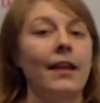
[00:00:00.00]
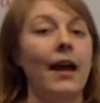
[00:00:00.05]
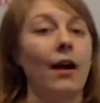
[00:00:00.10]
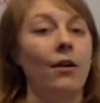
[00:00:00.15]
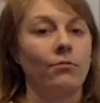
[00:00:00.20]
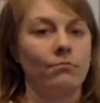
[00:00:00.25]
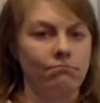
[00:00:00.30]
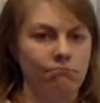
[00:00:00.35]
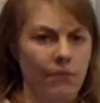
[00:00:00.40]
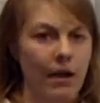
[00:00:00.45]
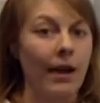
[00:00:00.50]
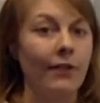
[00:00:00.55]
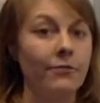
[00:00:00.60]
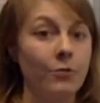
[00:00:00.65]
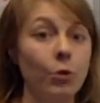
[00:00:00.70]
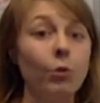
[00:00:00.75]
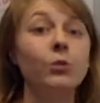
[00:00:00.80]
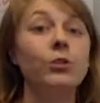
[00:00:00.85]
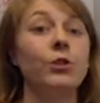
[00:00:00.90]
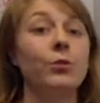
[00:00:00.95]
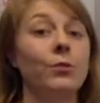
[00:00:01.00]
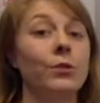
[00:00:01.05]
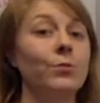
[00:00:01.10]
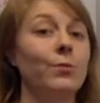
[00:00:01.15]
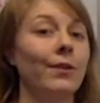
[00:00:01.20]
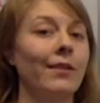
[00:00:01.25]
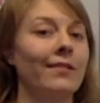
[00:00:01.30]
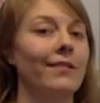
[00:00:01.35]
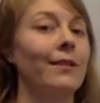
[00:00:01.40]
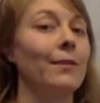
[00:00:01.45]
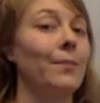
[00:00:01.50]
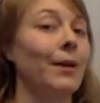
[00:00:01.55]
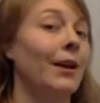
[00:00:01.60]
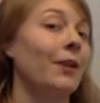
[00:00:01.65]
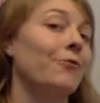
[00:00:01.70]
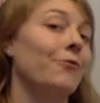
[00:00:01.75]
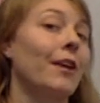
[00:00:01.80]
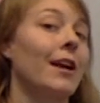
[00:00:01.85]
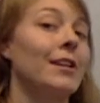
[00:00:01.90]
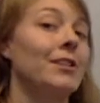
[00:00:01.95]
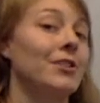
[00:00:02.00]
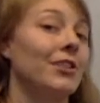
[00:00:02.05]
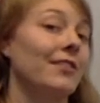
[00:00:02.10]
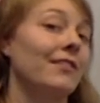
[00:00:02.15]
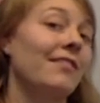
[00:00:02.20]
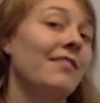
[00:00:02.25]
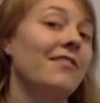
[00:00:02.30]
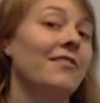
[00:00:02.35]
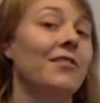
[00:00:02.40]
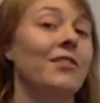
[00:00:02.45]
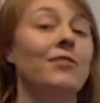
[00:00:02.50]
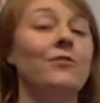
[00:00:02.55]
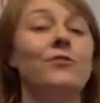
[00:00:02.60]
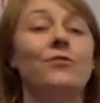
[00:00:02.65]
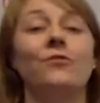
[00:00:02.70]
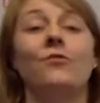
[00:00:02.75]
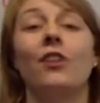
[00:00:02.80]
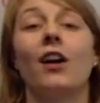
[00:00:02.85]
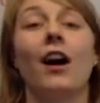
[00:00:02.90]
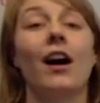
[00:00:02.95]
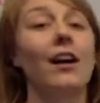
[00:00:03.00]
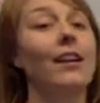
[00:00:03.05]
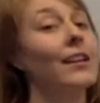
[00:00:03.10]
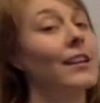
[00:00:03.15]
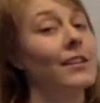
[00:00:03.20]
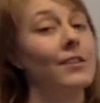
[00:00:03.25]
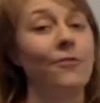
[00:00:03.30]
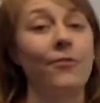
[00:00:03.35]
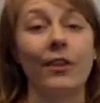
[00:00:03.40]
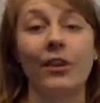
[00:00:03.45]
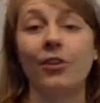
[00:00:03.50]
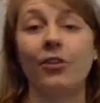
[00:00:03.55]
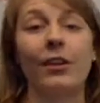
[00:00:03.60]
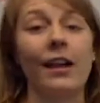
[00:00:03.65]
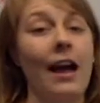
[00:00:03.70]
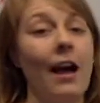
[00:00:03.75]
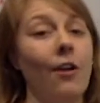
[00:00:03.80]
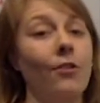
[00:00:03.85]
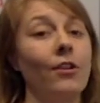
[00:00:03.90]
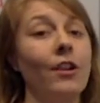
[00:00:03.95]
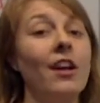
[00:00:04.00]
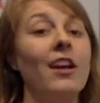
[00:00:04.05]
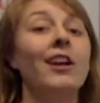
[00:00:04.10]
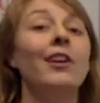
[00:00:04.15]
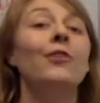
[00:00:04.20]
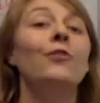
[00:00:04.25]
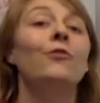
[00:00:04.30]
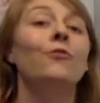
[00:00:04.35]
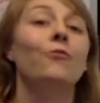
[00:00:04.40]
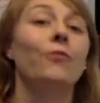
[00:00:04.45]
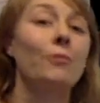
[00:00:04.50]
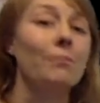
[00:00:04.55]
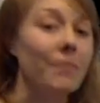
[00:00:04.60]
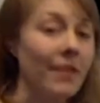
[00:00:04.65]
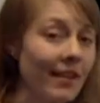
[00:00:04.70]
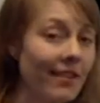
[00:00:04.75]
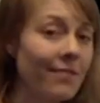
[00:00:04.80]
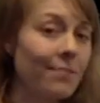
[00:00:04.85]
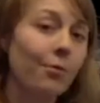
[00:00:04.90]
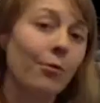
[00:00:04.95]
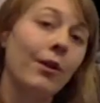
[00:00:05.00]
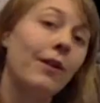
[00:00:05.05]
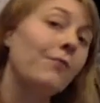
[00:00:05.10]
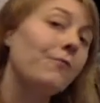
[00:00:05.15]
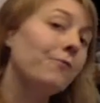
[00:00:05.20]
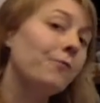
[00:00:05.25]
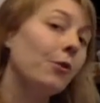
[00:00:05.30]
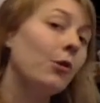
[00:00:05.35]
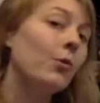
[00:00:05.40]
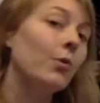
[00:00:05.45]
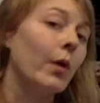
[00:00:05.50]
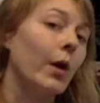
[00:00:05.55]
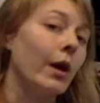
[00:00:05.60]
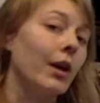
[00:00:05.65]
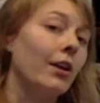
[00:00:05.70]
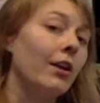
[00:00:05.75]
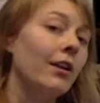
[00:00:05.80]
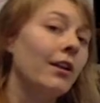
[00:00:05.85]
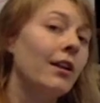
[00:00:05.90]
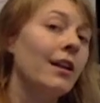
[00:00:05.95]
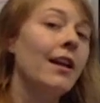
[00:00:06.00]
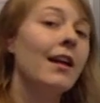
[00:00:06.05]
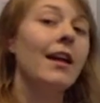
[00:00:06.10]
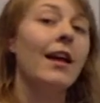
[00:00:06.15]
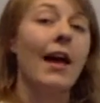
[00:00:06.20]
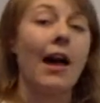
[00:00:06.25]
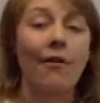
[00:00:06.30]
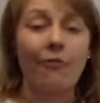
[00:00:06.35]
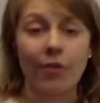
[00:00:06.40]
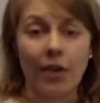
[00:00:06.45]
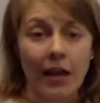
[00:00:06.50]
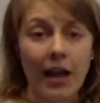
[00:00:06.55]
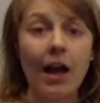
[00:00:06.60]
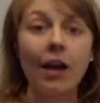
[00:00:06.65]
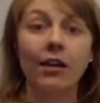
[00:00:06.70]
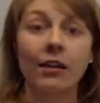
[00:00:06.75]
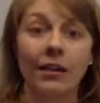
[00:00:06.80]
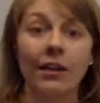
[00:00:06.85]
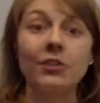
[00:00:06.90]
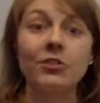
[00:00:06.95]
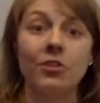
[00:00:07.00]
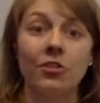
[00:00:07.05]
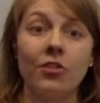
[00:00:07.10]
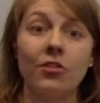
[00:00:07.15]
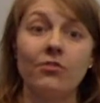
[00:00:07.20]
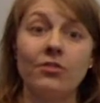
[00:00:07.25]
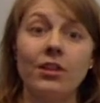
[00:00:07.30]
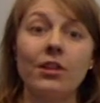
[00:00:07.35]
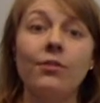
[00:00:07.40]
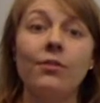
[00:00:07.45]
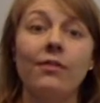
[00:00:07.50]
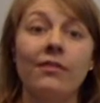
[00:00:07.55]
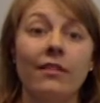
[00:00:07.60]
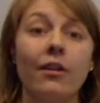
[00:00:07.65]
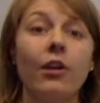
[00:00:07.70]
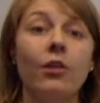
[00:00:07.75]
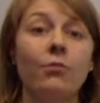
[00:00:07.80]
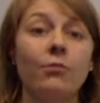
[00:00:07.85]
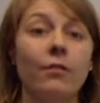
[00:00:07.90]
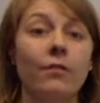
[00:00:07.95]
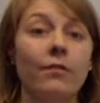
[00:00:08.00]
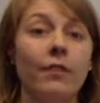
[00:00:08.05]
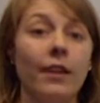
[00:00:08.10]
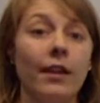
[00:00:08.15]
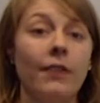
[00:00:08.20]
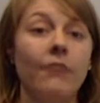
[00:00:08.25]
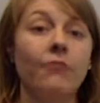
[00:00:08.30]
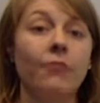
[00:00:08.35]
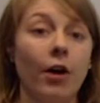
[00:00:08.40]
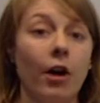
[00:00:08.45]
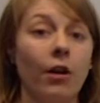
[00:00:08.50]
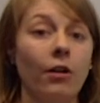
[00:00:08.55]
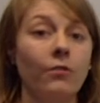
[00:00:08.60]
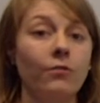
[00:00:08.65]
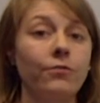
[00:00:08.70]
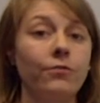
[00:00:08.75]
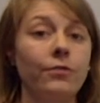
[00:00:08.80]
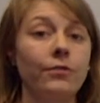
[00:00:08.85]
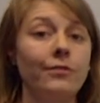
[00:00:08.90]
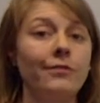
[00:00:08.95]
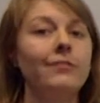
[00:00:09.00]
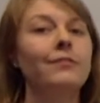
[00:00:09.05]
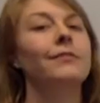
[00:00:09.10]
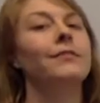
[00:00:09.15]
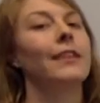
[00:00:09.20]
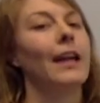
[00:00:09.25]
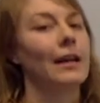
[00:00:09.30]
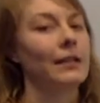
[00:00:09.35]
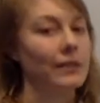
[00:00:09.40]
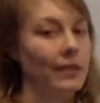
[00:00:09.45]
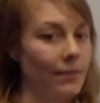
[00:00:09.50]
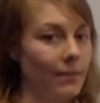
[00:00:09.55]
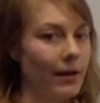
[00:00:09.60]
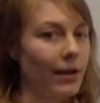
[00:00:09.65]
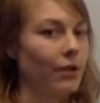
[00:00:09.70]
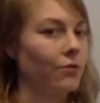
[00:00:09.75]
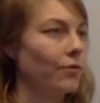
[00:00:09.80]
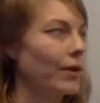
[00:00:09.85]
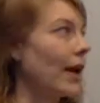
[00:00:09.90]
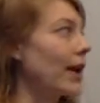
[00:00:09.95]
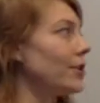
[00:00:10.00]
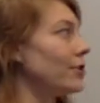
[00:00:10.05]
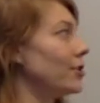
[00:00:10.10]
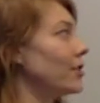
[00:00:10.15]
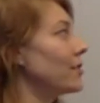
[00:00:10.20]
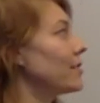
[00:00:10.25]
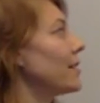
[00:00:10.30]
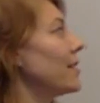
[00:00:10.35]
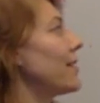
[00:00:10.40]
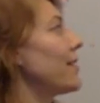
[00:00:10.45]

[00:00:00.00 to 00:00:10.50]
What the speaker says: Now, I've told you which one's a limiting reagent, so you do not need to figure it out. From this point forward, every calculation you do is going to involve that limiting reagent.